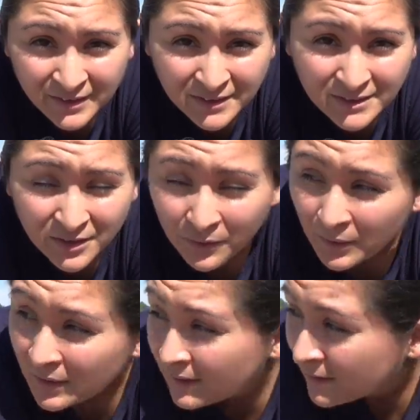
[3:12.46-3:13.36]
So, uh,
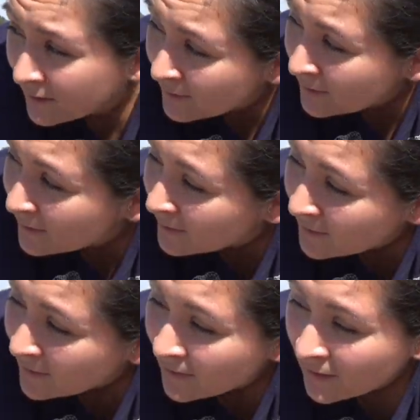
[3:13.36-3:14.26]

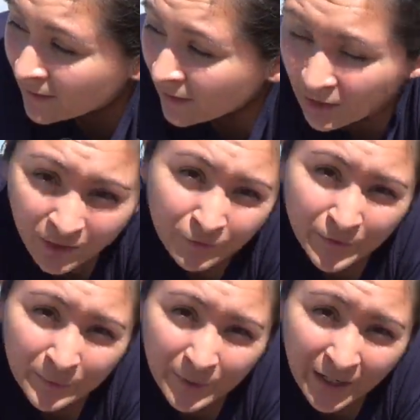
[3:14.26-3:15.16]

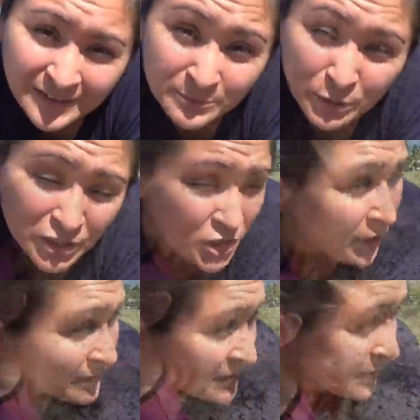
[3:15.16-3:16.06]
hopefully we got some good
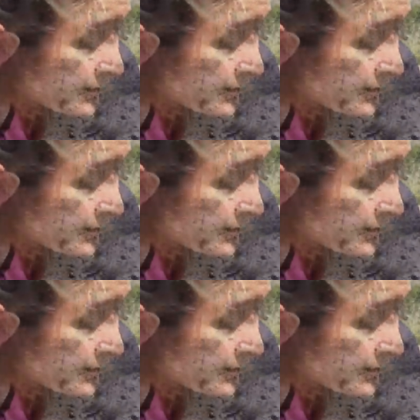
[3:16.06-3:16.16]
shots.